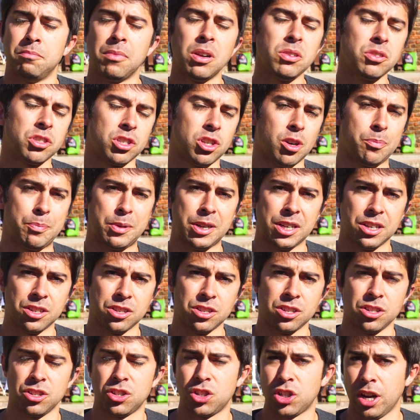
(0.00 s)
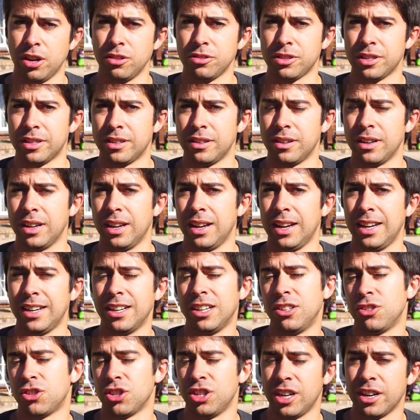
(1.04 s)
Most topics chosen in
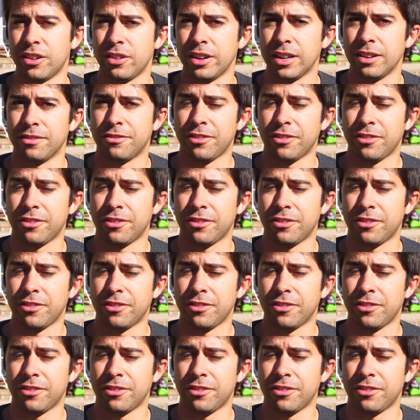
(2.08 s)
engineering